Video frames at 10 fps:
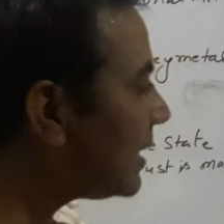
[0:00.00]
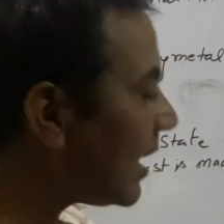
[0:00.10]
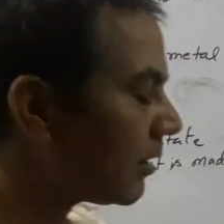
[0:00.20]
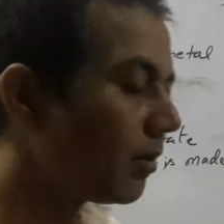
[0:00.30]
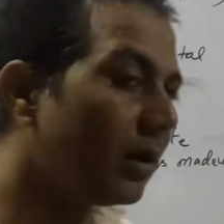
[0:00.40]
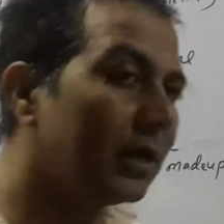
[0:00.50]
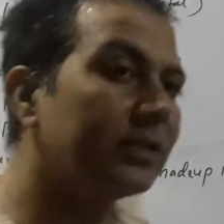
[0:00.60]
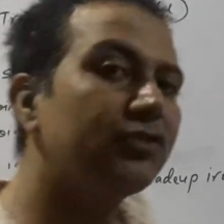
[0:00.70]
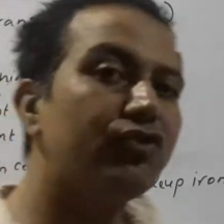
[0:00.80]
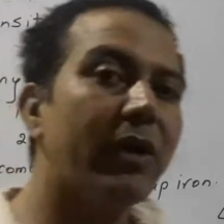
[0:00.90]
are called
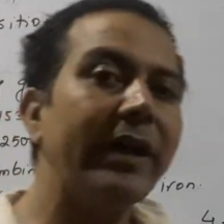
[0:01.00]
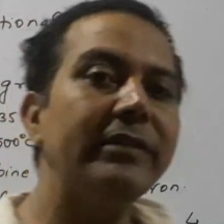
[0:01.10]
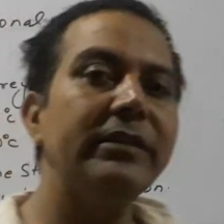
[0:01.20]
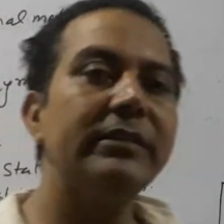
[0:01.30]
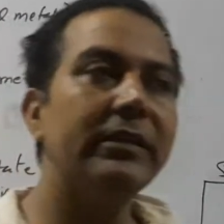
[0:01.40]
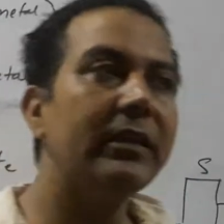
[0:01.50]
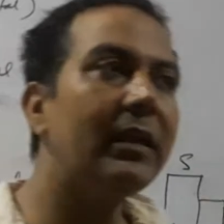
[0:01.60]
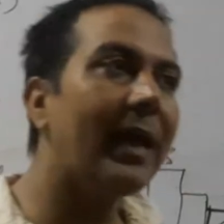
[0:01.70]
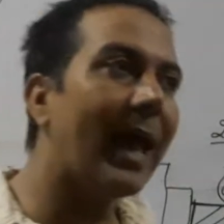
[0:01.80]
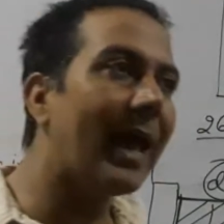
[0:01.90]
as
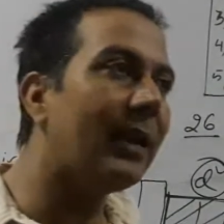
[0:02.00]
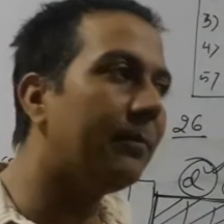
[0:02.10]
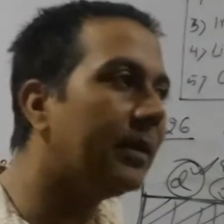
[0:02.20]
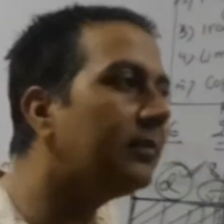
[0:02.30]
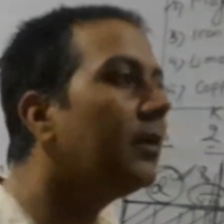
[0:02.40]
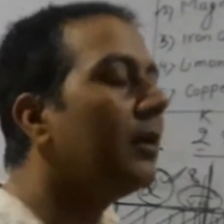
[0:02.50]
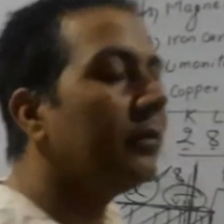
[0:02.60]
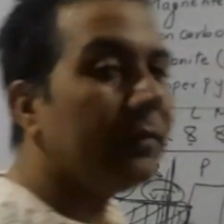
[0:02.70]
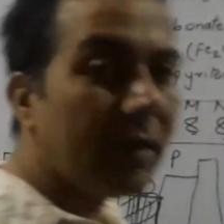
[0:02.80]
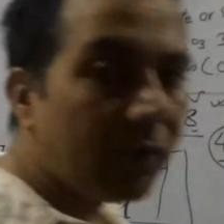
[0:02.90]
transitional elements.
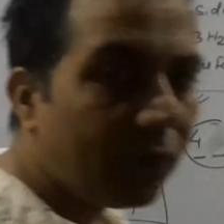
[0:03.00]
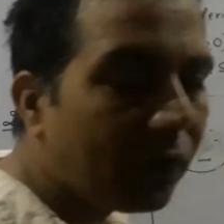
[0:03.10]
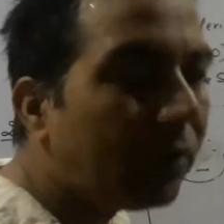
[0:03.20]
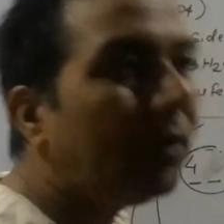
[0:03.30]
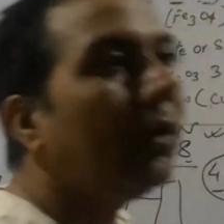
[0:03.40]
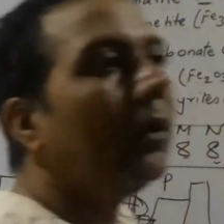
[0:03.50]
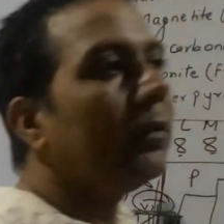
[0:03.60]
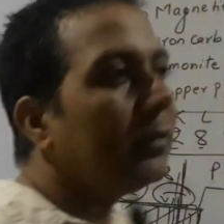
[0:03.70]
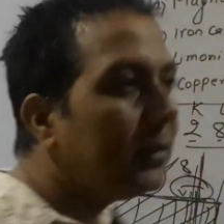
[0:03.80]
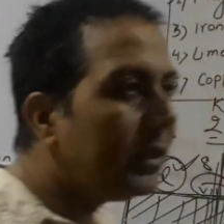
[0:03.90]
Therefore,
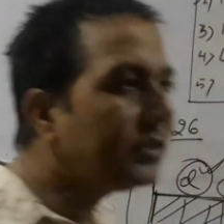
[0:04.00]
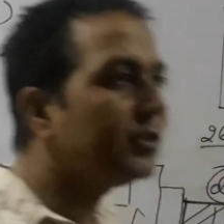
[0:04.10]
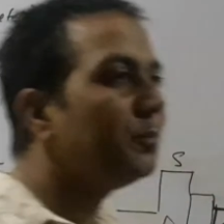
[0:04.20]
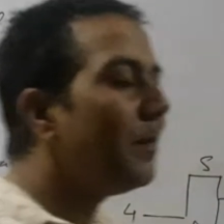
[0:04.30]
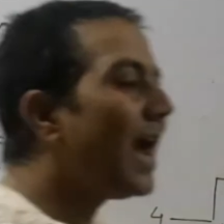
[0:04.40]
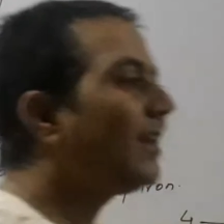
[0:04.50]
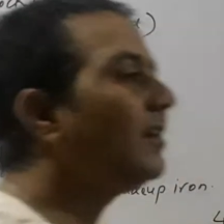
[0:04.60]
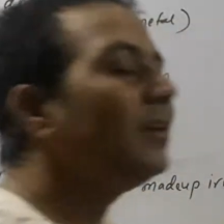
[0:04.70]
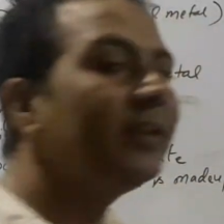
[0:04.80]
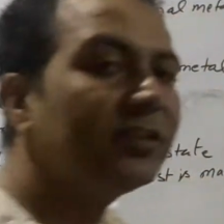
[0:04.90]
this
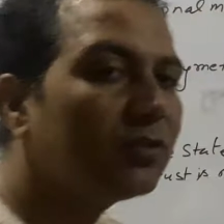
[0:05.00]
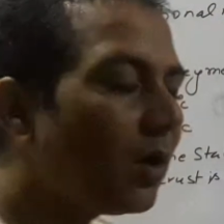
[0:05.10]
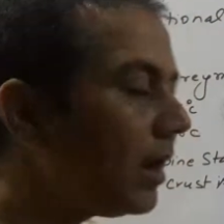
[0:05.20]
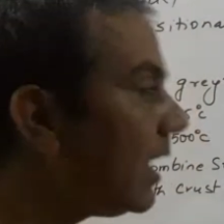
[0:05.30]
metal is called